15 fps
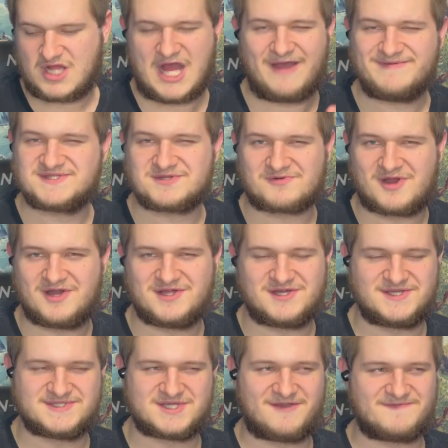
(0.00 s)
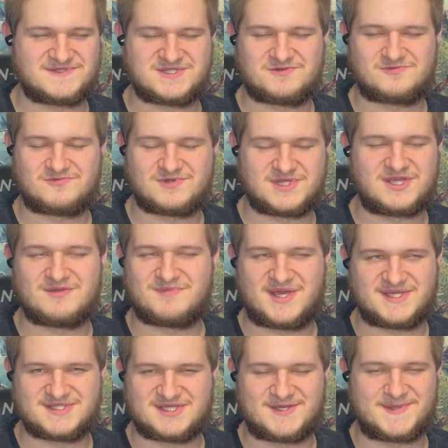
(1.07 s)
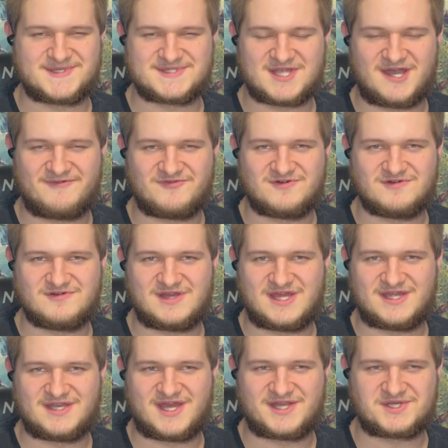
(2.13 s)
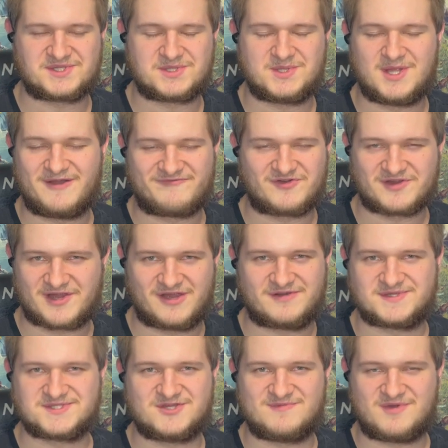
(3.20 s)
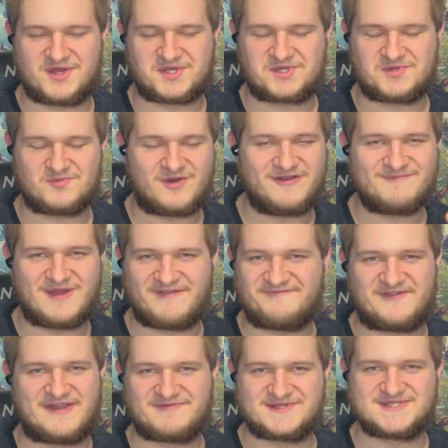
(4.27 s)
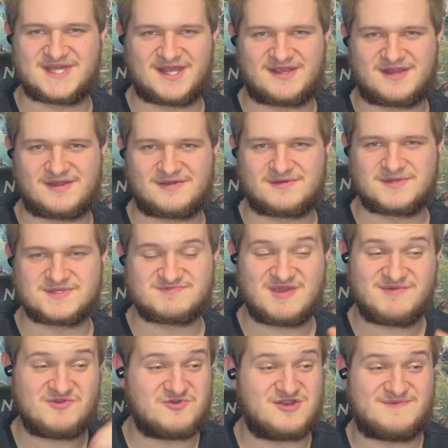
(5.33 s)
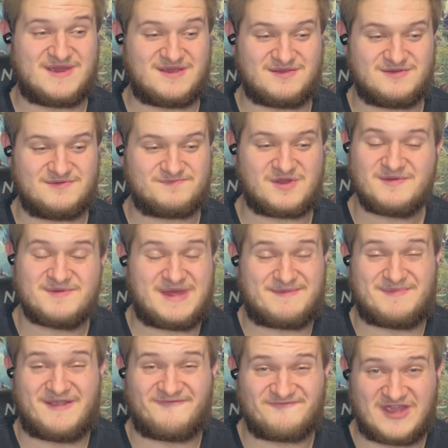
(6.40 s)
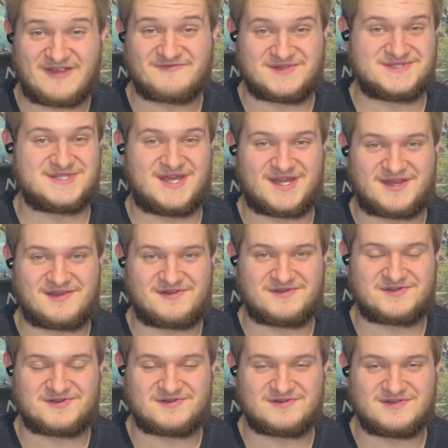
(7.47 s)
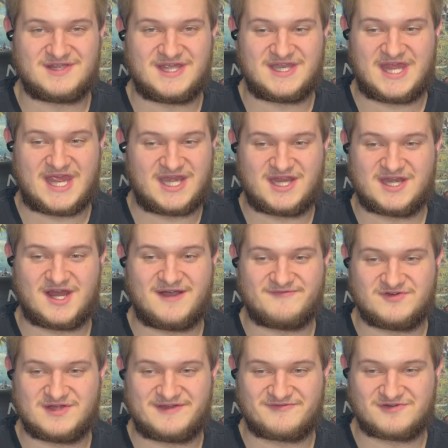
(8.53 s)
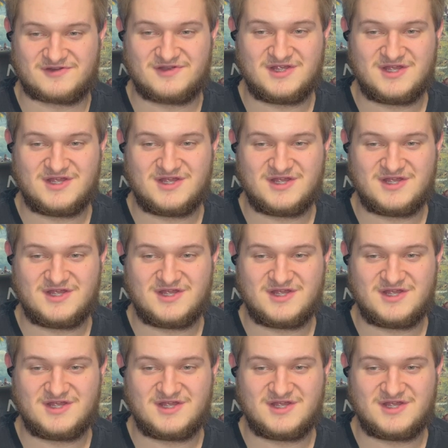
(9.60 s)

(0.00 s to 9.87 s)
Abasarala is obviously really amazing in this novel, and I just love her character so much. One of my favorite side characters, probably like my favorite side character in any novel ever.